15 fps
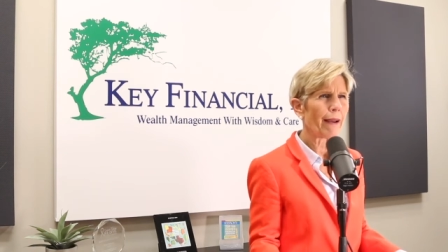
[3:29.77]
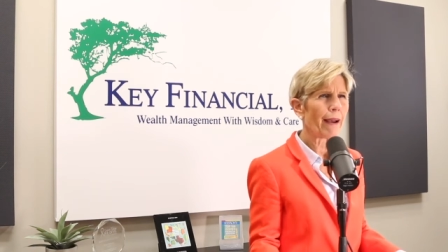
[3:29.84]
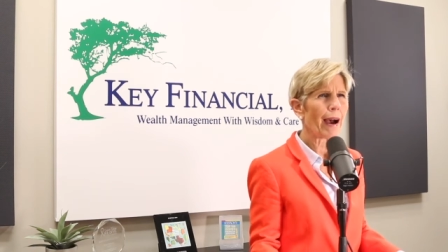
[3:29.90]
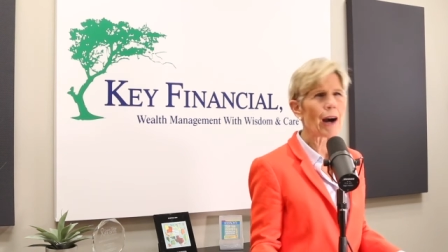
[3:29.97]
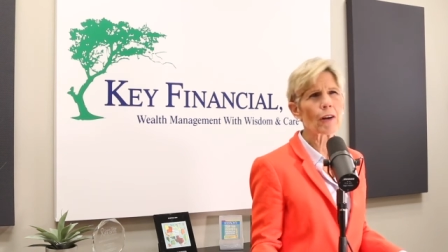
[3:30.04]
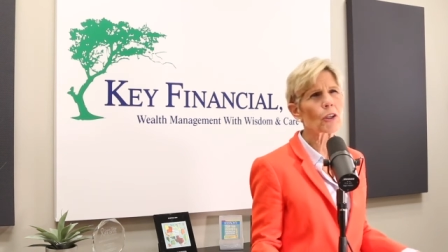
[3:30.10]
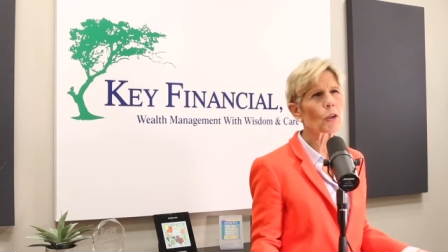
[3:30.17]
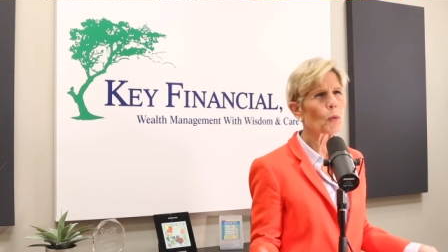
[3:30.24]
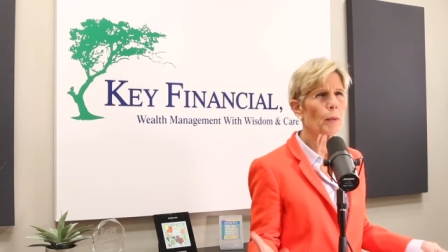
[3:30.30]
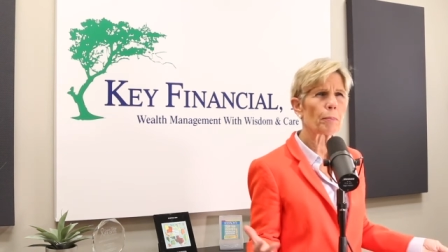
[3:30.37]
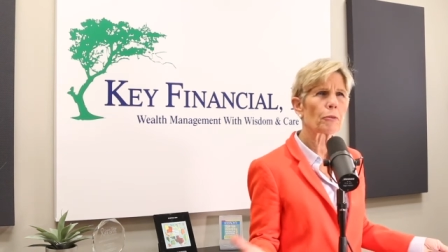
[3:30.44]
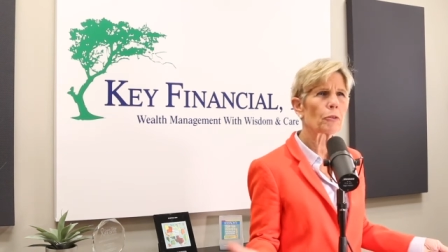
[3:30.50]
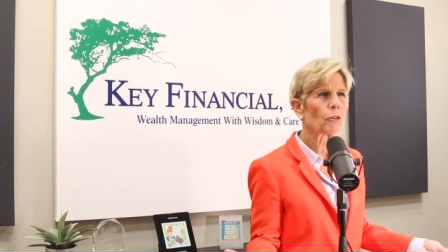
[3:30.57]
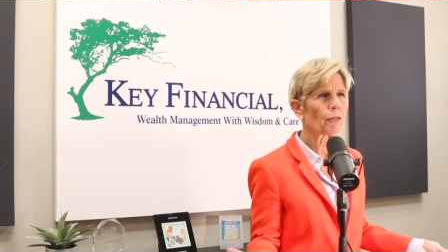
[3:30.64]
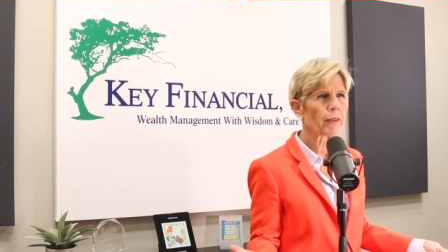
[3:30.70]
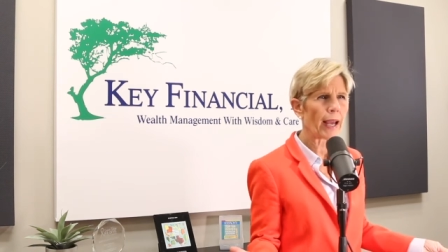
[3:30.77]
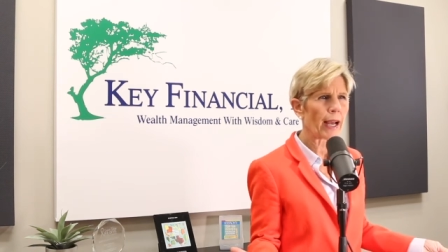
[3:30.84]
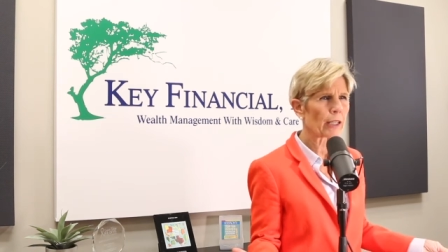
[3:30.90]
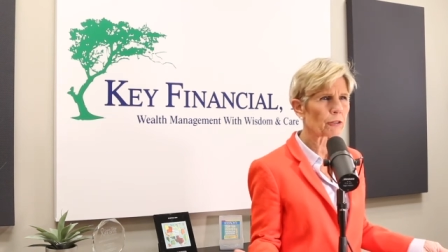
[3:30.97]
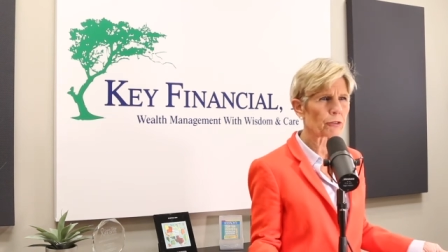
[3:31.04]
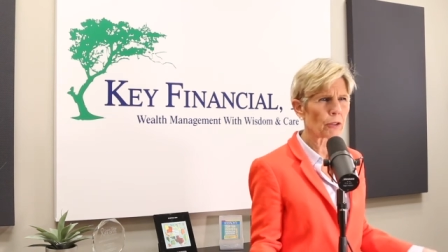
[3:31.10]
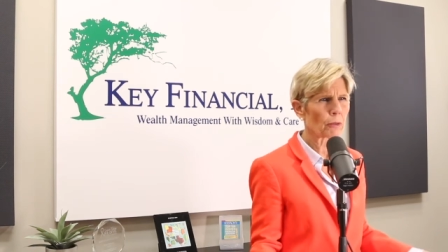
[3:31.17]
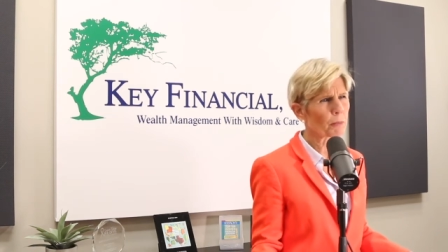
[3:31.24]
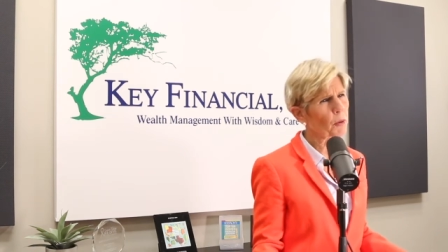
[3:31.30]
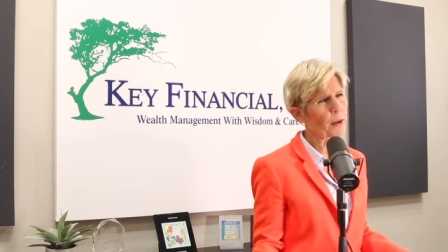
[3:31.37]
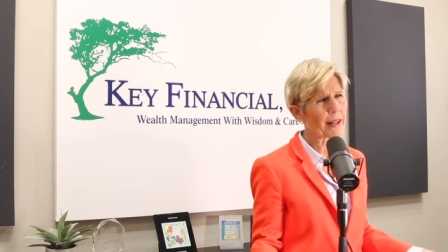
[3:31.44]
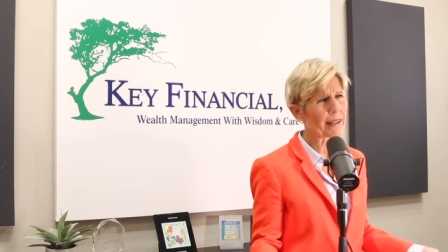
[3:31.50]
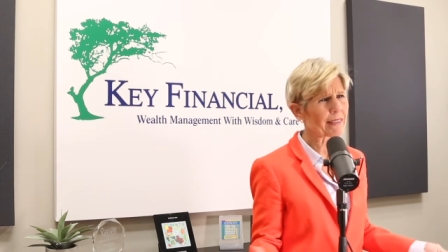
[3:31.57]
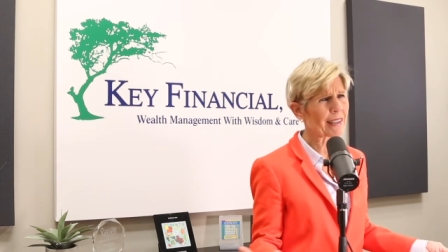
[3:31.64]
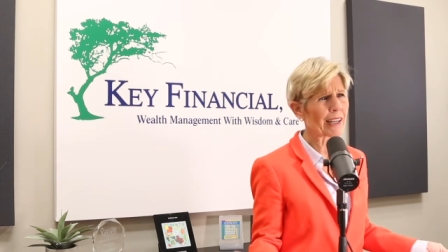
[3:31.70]
How do you improve cash flow?
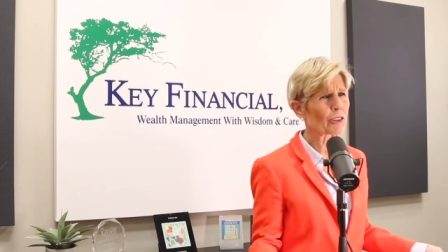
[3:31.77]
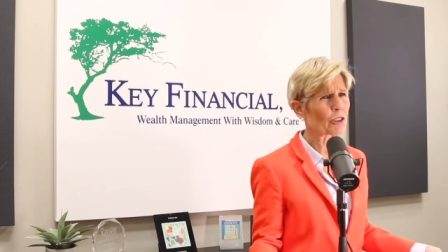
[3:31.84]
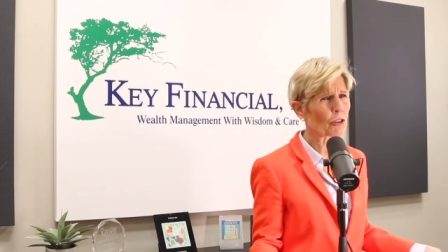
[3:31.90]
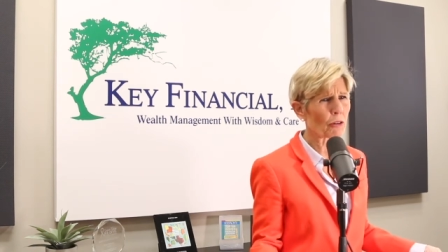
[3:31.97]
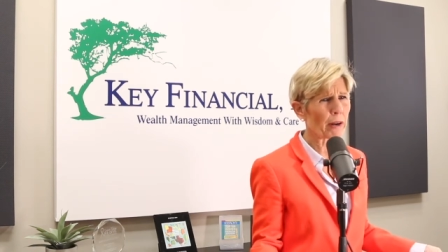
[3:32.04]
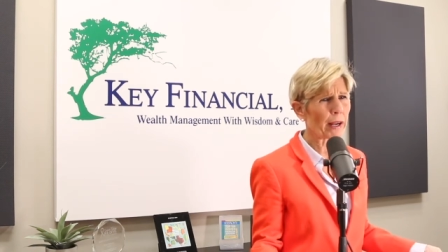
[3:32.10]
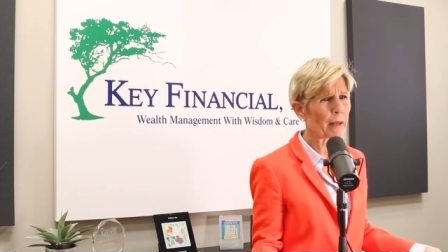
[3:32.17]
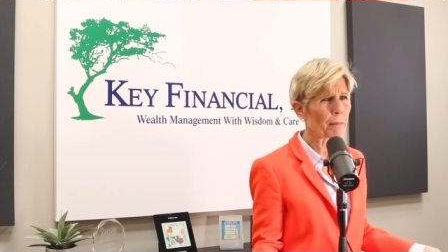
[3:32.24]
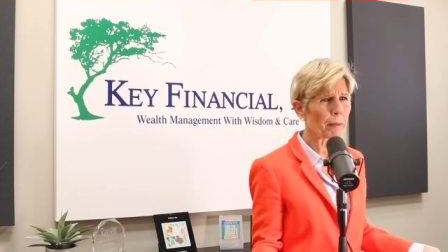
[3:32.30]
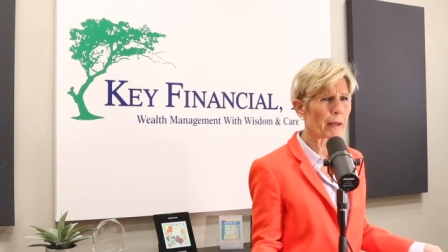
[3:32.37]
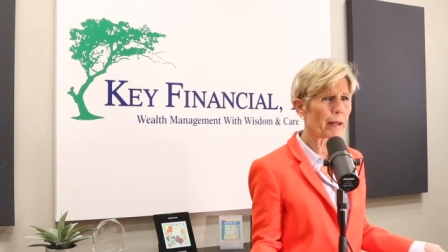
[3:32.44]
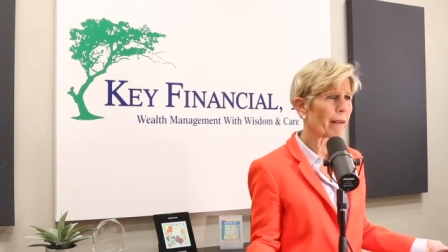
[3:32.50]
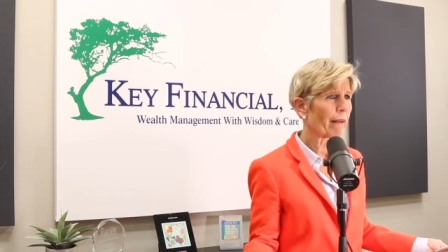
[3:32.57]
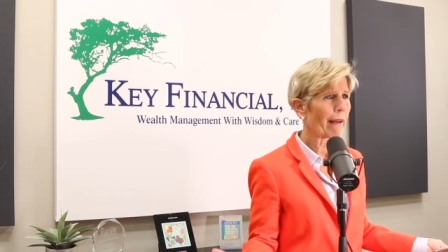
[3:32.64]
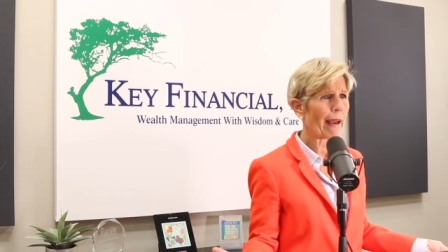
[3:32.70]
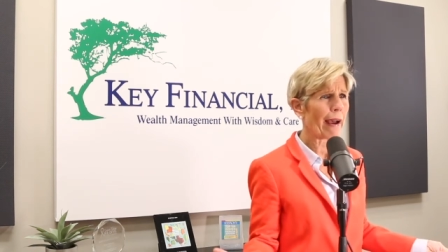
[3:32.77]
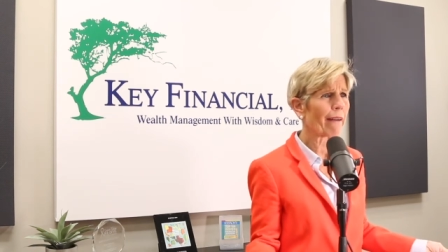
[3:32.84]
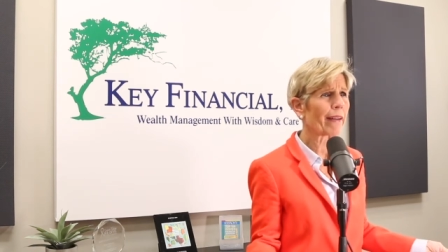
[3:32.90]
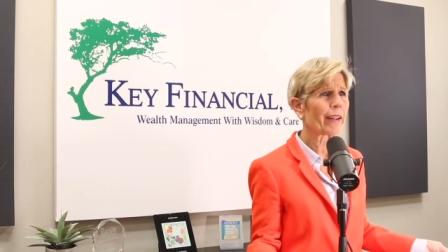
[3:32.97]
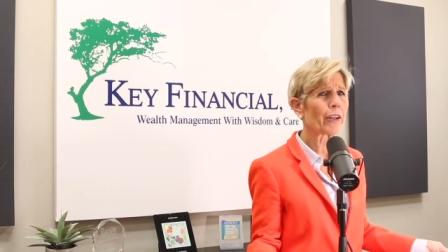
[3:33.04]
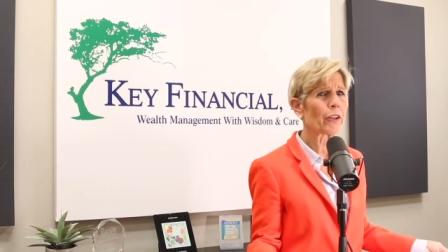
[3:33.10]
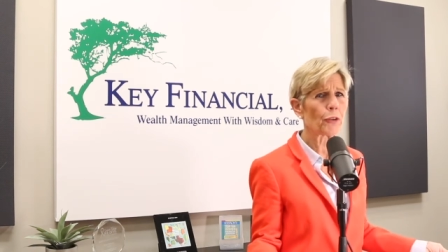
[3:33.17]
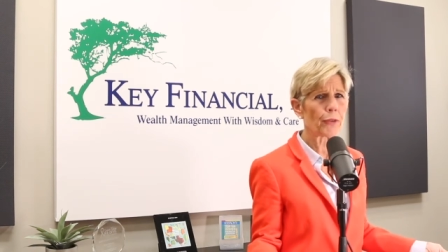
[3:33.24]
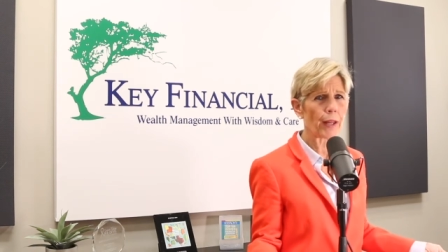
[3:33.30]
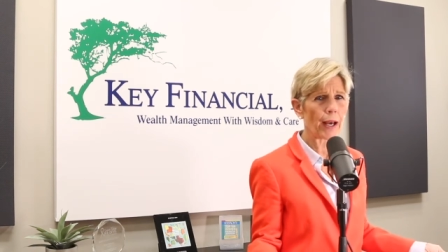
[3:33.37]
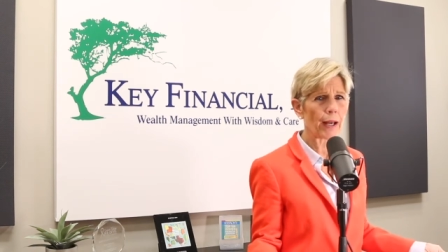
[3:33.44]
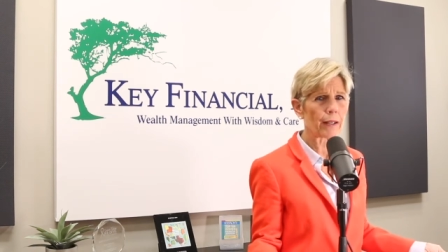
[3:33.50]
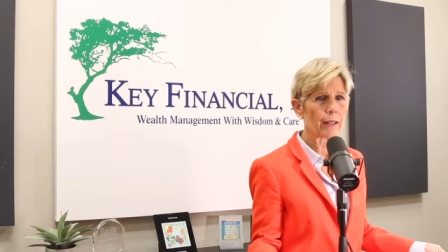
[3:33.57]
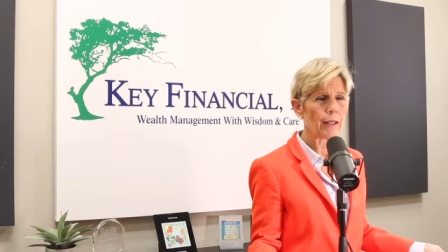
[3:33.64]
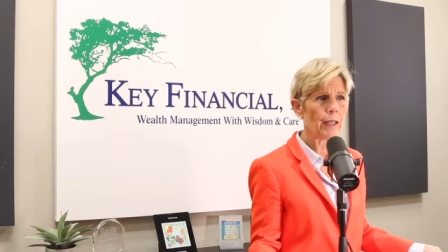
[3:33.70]
Boy, that sounds great, but how do you do that?